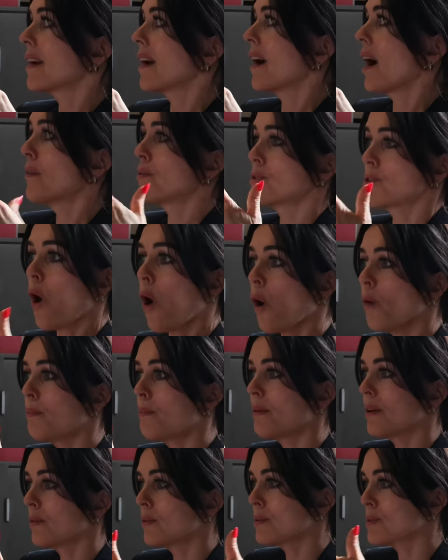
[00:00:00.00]
I was
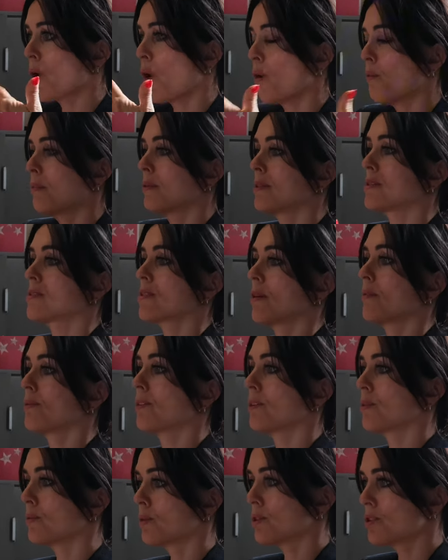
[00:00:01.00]
hoping
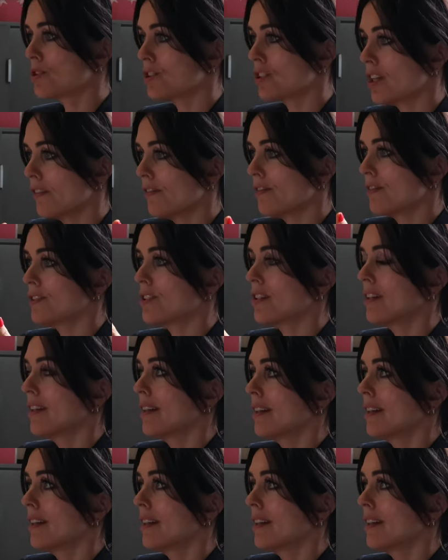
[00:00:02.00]
something would shift,